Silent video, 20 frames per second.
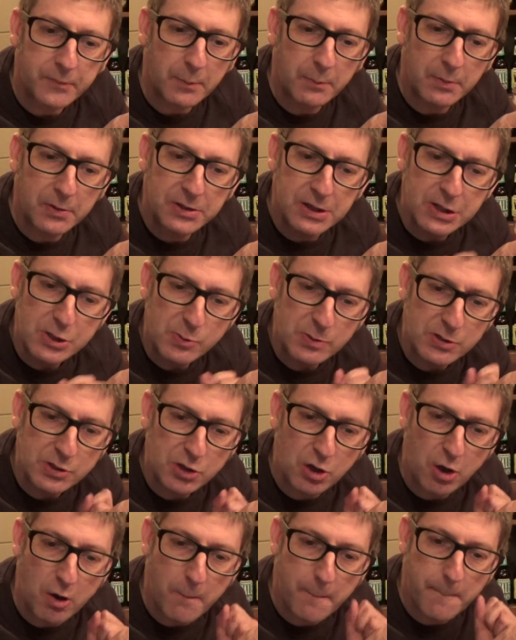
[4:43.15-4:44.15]
but this one's
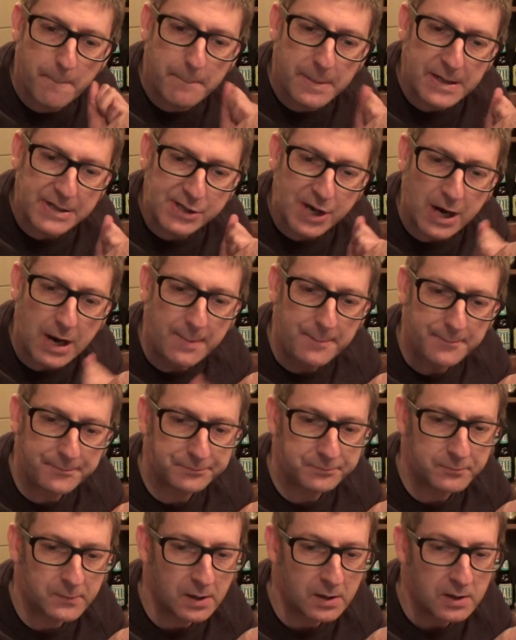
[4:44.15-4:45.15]
got a bitter
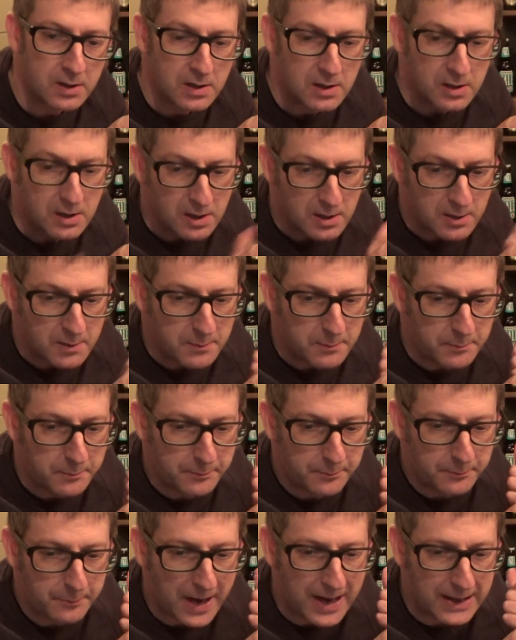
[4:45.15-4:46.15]

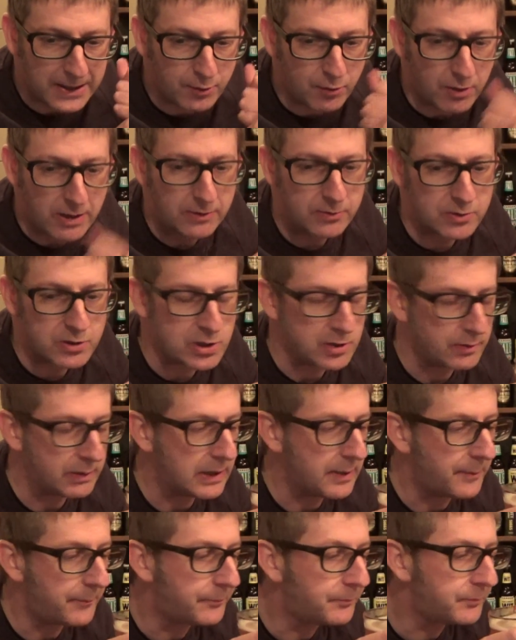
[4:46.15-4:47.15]
background to
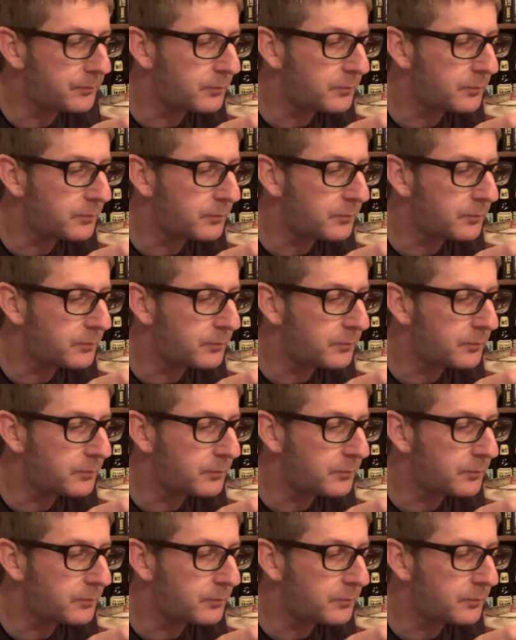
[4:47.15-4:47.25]
it.